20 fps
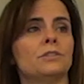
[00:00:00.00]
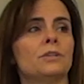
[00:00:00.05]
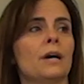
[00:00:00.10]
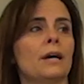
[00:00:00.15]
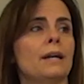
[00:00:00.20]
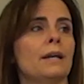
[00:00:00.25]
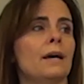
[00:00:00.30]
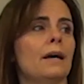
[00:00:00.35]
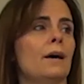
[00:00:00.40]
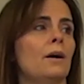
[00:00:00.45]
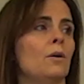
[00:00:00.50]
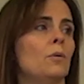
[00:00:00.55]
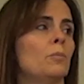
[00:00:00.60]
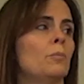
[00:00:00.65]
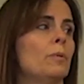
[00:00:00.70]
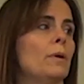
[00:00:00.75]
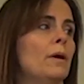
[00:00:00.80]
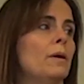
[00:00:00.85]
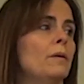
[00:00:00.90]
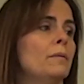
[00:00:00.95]
try to help
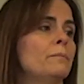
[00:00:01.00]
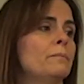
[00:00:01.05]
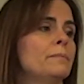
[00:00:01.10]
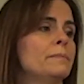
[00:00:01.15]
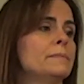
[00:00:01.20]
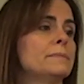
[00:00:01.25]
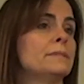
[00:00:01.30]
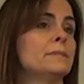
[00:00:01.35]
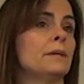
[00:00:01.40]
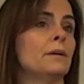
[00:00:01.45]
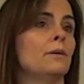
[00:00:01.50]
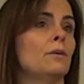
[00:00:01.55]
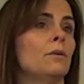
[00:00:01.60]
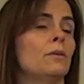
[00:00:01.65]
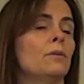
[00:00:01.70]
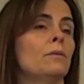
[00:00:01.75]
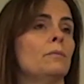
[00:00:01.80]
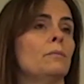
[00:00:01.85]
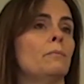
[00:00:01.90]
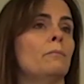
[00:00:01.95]
um,
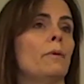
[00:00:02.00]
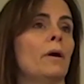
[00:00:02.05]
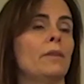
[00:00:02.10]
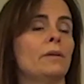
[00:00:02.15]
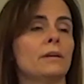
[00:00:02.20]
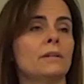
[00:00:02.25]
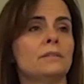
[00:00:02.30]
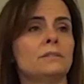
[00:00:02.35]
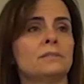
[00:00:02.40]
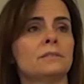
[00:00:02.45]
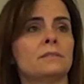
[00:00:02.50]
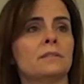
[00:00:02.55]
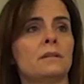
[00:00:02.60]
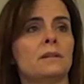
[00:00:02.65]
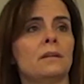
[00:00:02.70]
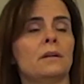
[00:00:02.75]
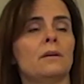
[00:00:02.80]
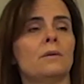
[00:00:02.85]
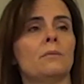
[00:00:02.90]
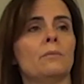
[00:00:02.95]
single mothers
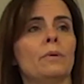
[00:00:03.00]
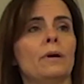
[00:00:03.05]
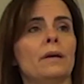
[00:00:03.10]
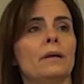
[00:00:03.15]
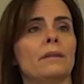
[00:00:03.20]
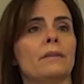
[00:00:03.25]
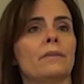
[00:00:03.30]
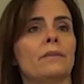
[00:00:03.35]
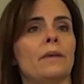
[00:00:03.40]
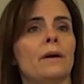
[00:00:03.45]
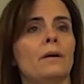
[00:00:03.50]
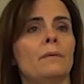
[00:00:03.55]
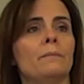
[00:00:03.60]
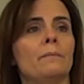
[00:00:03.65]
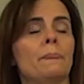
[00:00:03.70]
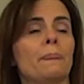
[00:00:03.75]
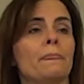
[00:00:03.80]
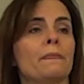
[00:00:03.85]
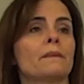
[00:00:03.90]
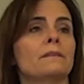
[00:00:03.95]
with um,